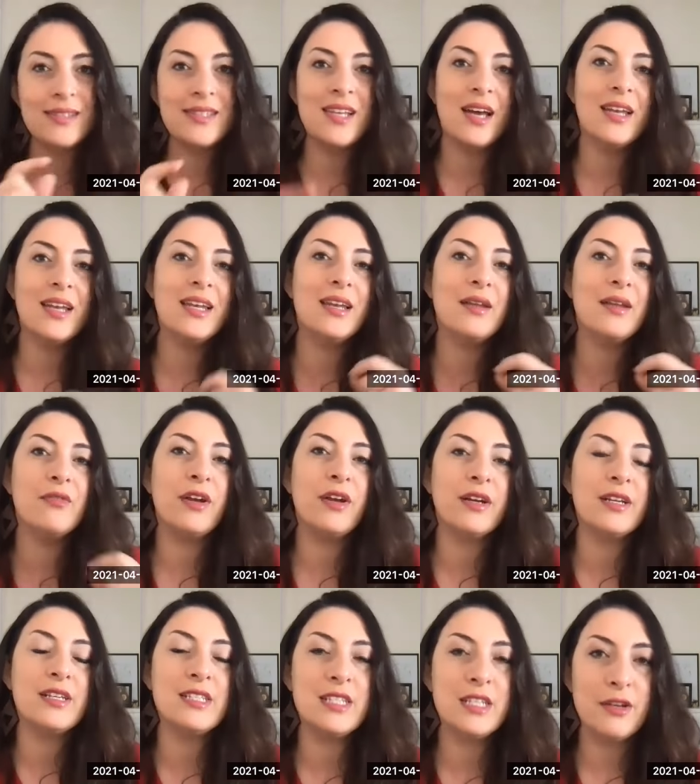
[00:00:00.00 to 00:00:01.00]
done in a
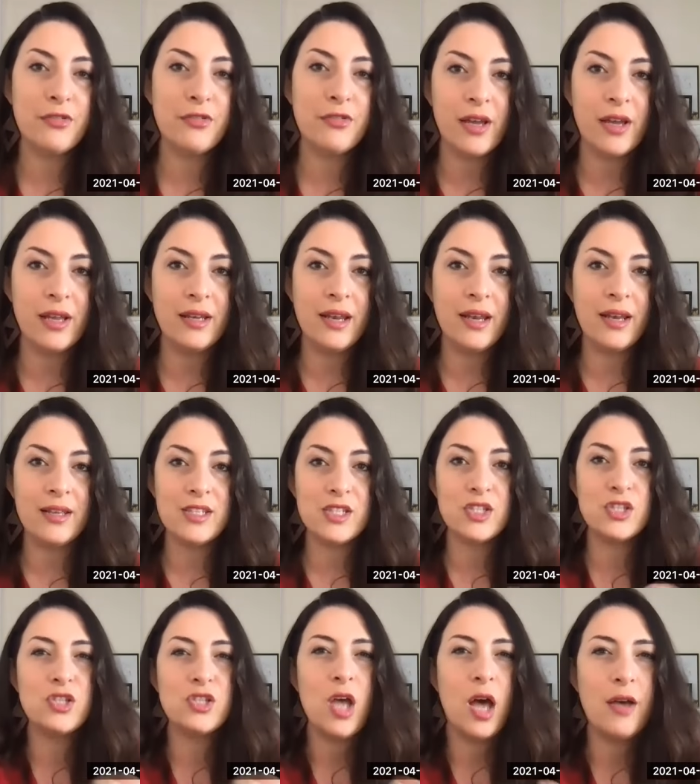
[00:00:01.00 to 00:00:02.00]
very different and a
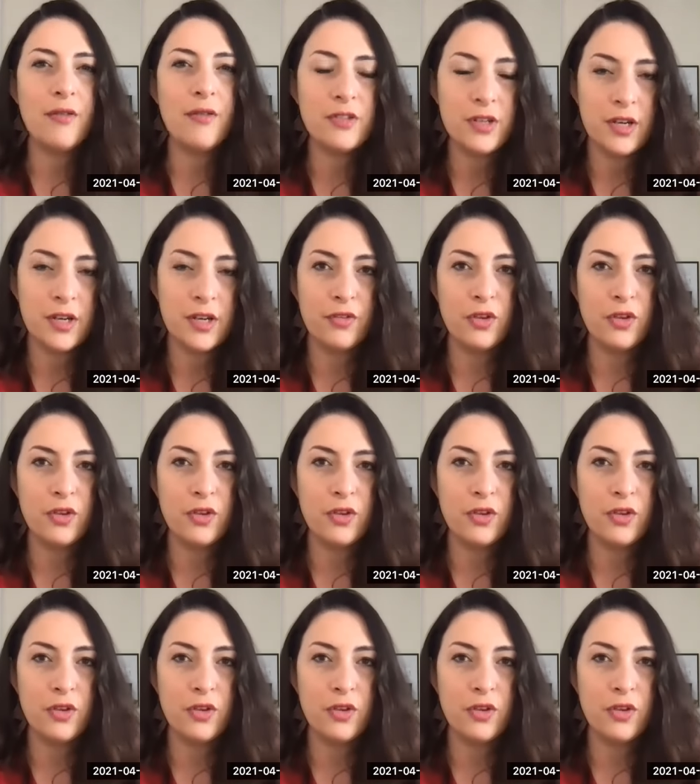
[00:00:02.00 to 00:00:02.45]
softer,